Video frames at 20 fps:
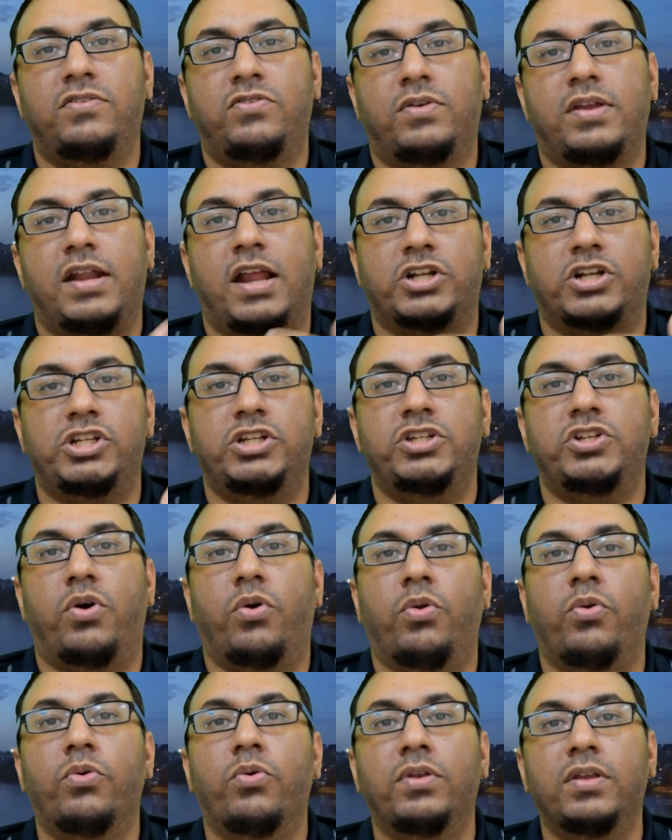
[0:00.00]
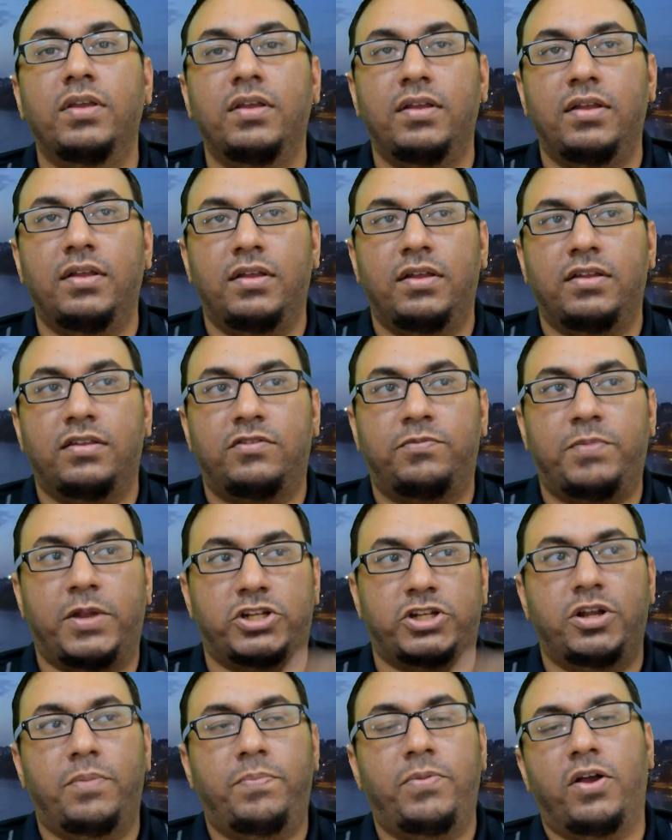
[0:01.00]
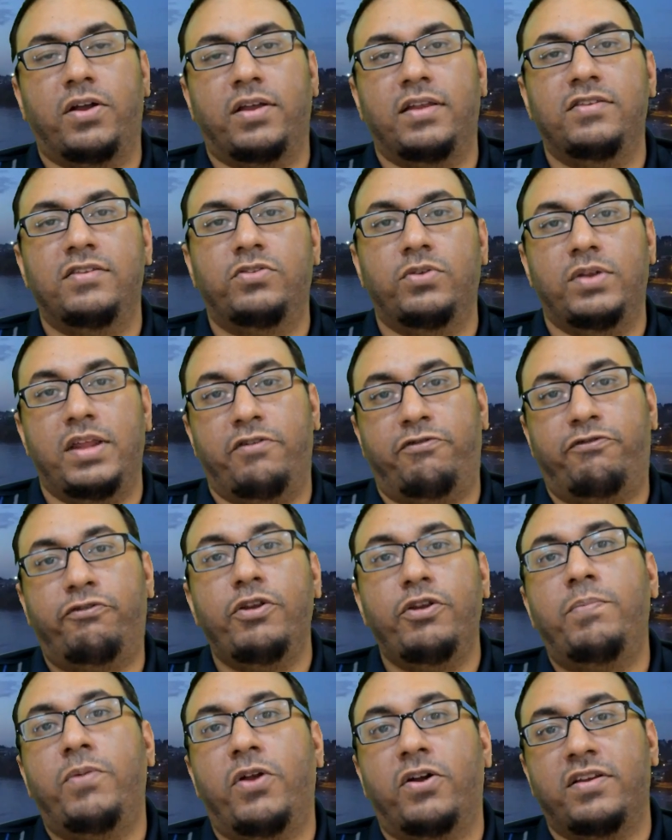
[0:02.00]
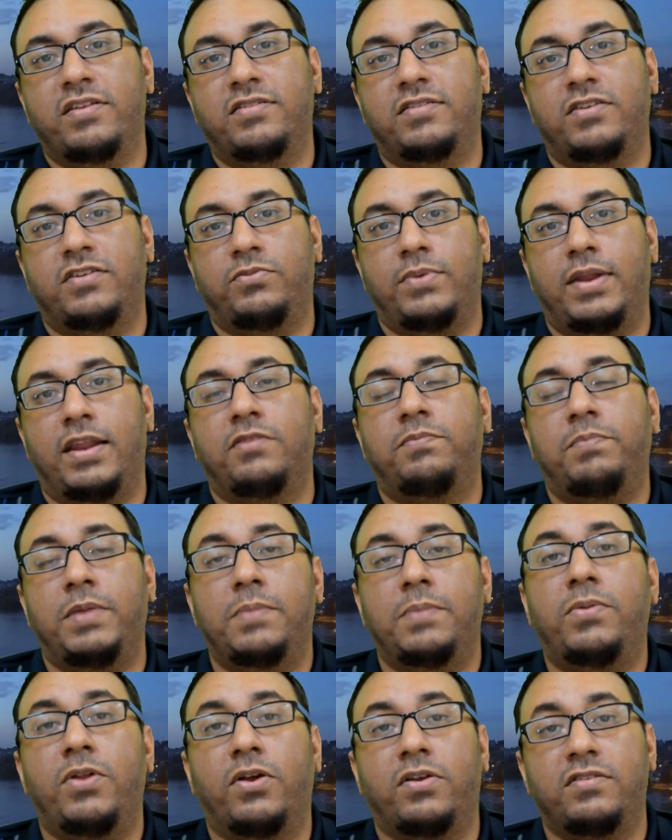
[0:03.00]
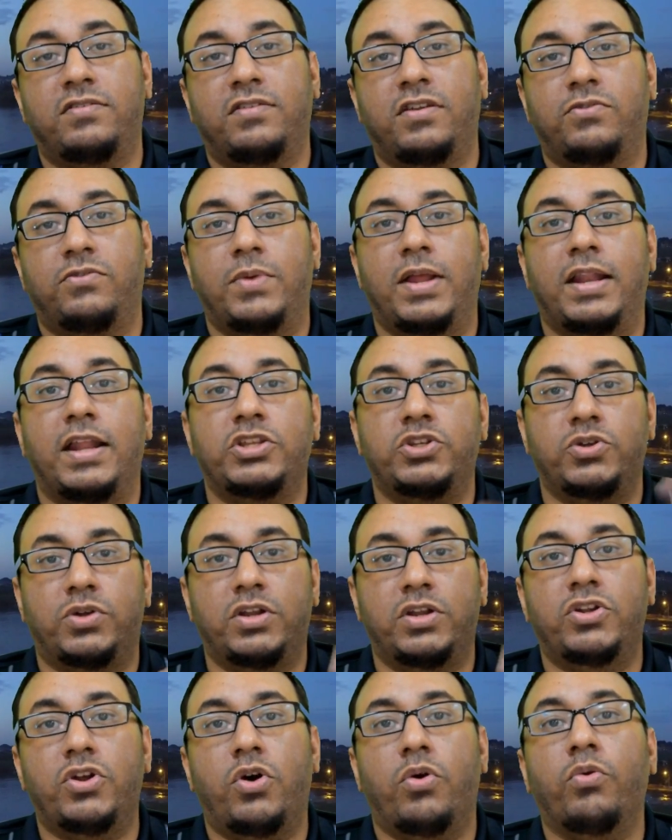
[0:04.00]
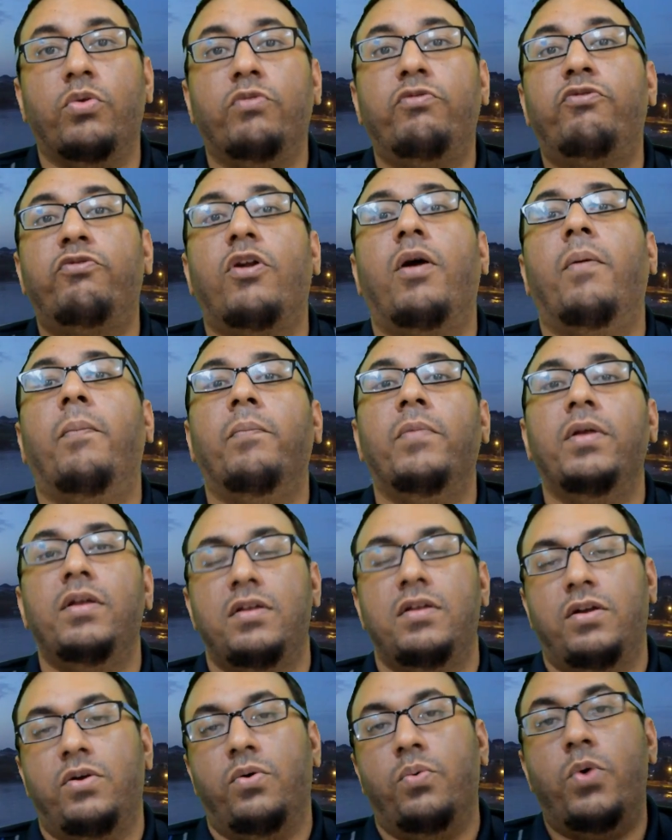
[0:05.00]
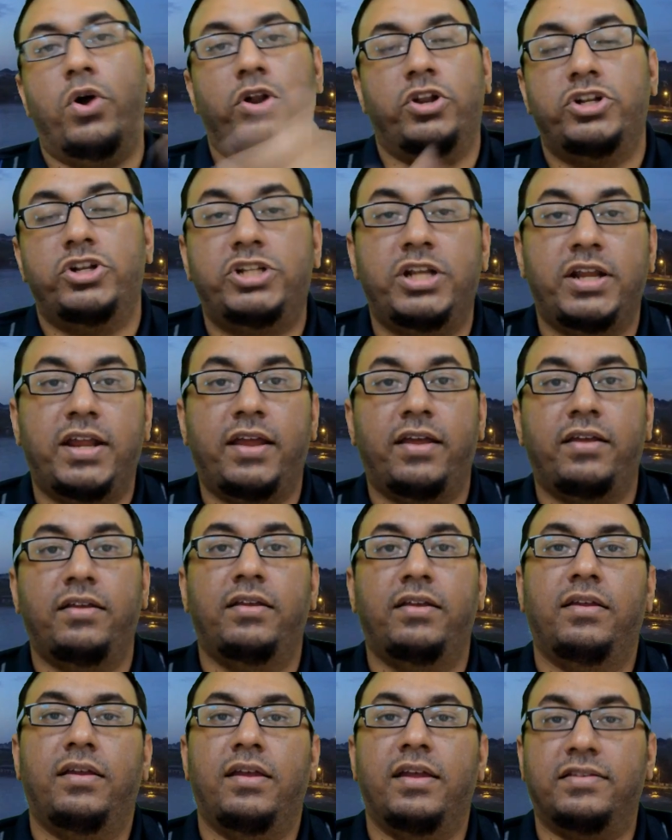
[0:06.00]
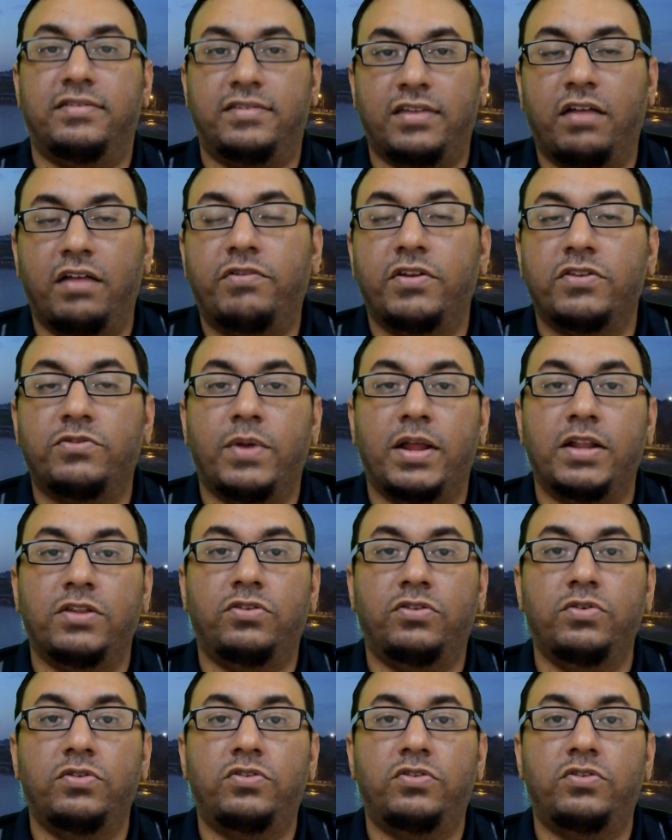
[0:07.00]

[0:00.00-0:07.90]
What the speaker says: You can actually download special plugins, so there are free plugins as well as paid plugins as well that you can download from Wondershare itself as well too.